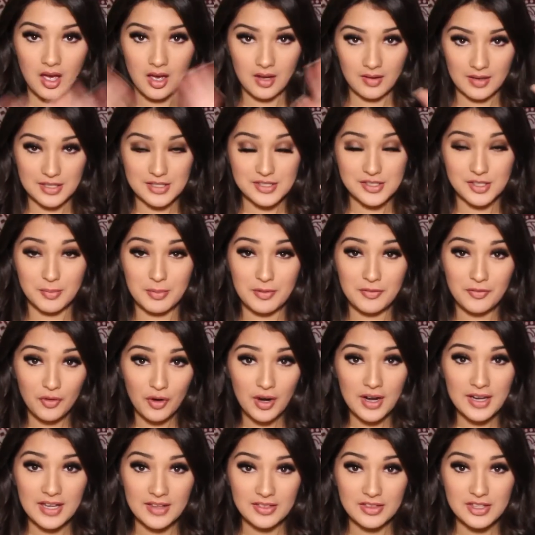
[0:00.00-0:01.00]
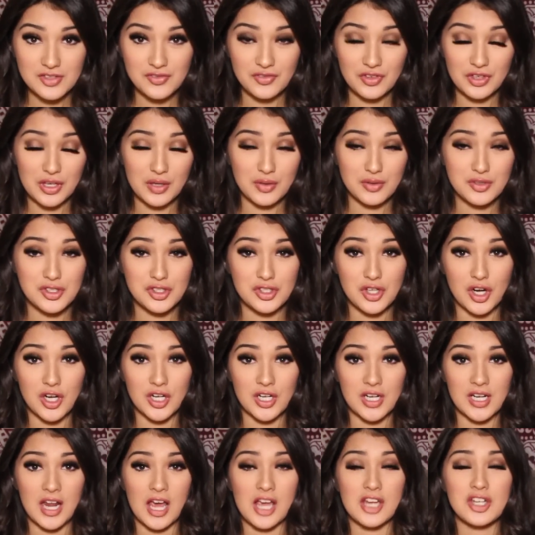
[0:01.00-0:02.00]
Okay, so before I get this video
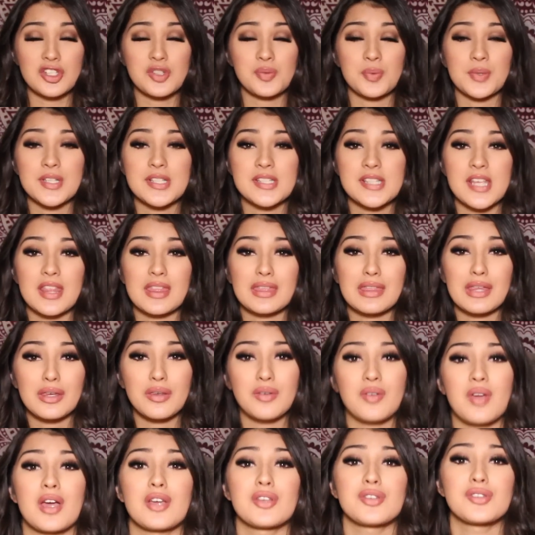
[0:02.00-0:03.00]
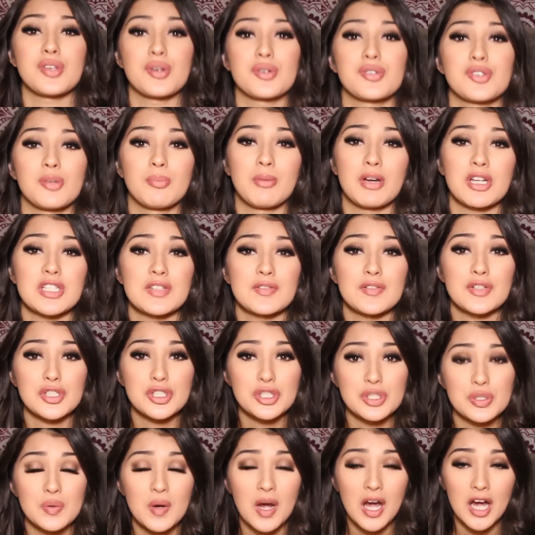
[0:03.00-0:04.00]
started, I just want to say thank you guys so much for
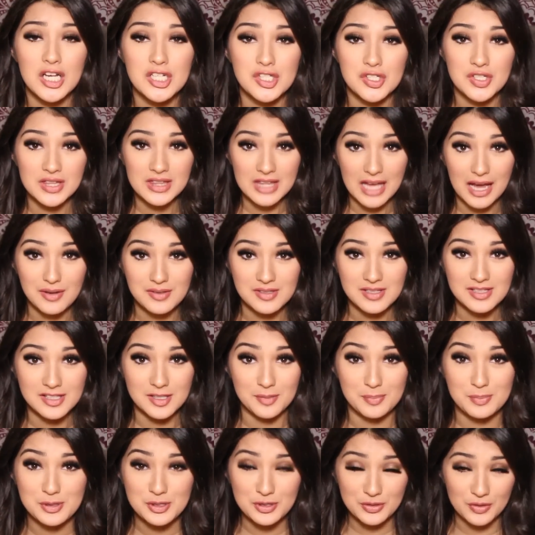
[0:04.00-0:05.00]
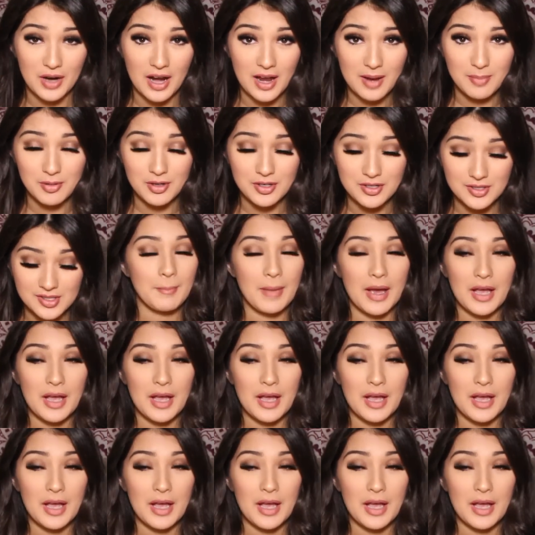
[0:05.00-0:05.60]
200,000 subscribers.